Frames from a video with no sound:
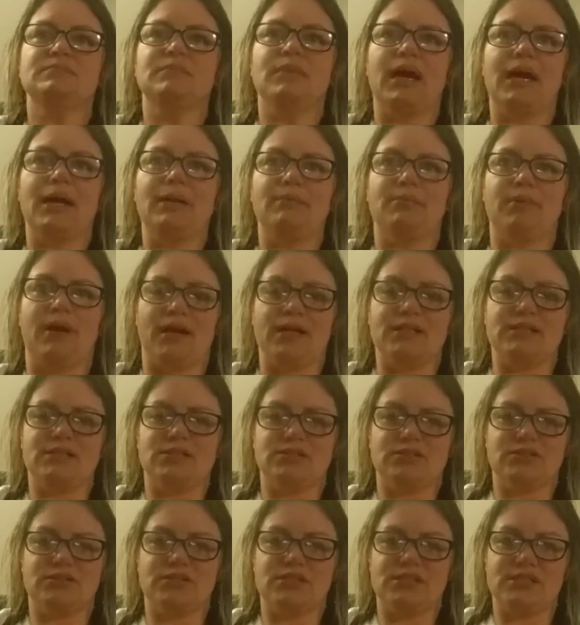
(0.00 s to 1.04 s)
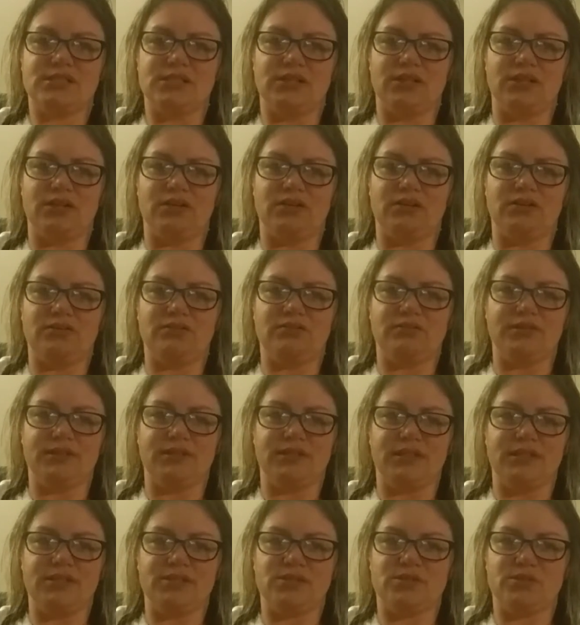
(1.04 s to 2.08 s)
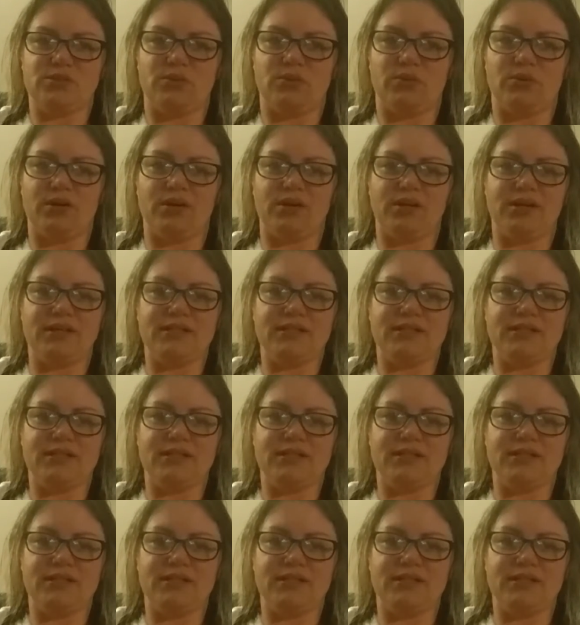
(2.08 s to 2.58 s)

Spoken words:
My breasts are still really sore.